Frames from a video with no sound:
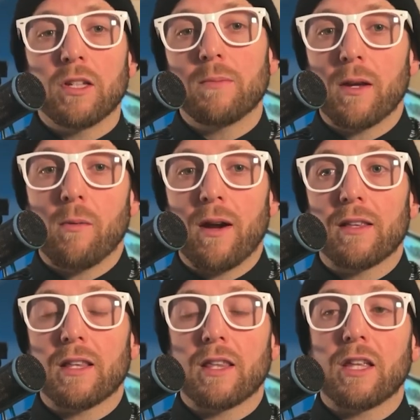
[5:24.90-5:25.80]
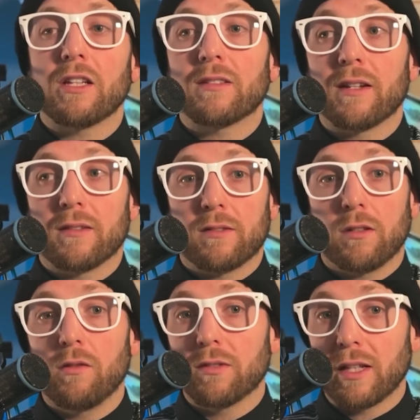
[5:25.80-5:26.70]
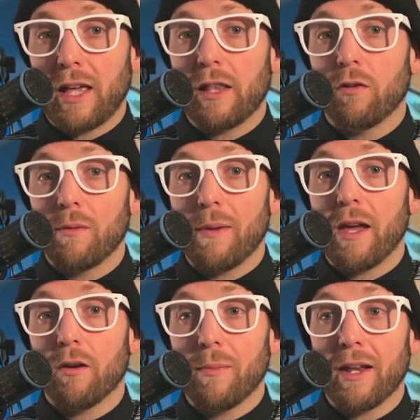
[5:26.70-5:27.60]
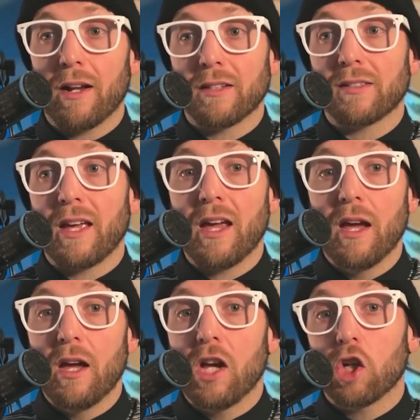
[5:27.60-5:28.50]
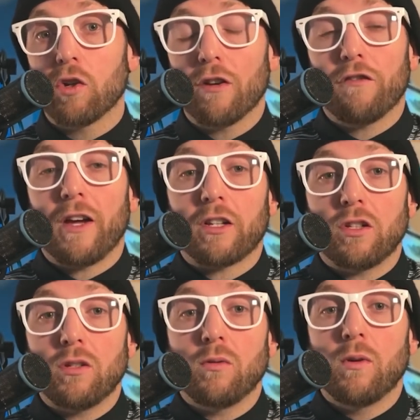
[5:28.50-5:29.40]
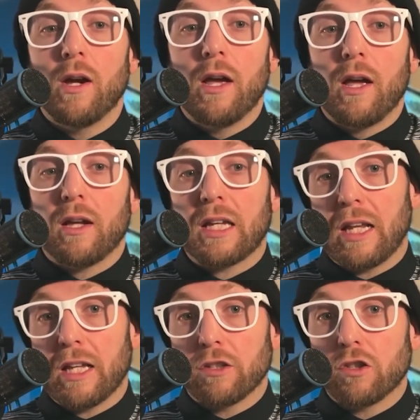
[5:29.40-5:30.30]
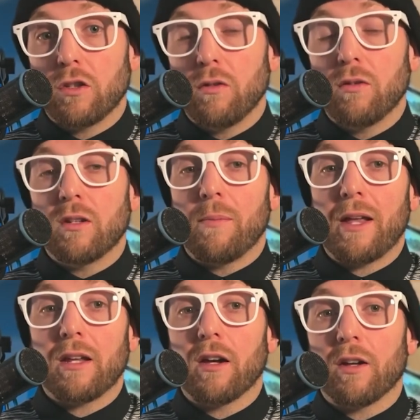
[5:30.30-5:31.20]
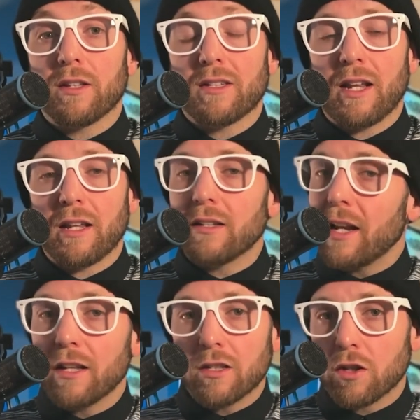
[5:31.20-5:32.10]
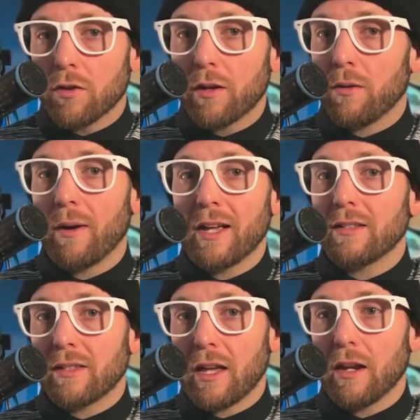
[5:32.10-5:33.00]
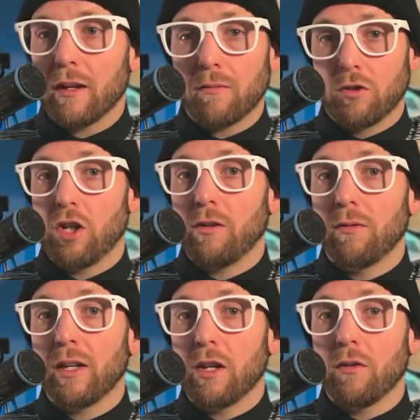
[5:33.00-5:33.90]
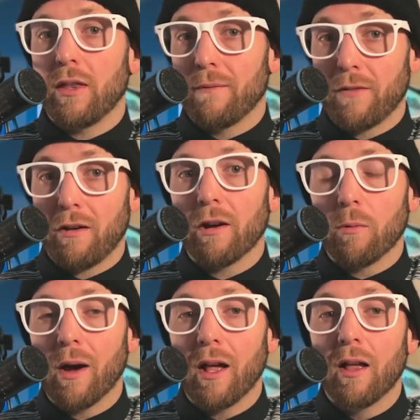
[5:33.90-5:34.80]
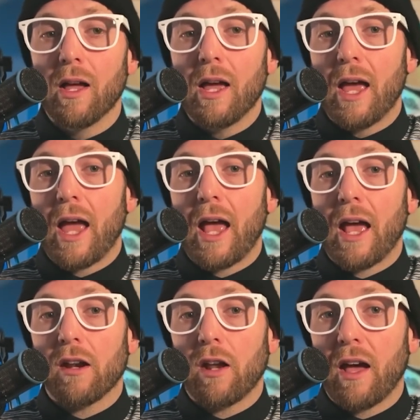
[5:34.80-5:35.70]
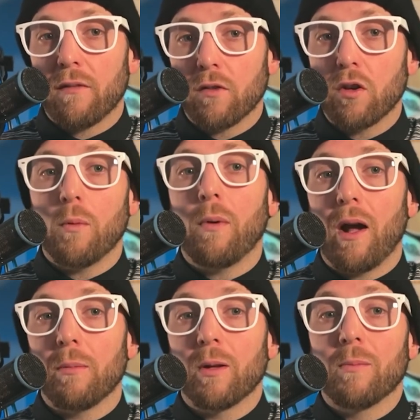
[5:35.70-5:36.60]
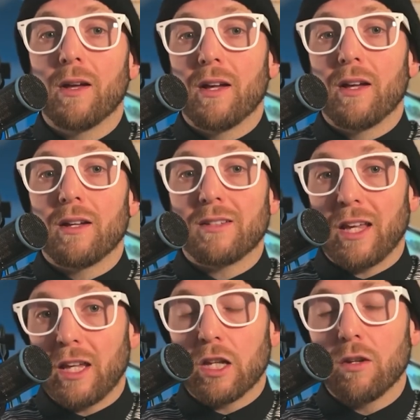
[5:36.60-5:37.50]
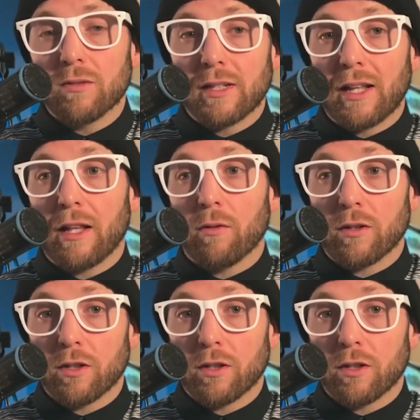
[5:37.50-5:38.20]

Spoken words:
be aware that the things that you as a landlord may or may not say could affect you getting sued depending on the tenant. Tenants know their rights. They generally know them very well and have no problem taking you as a landlord to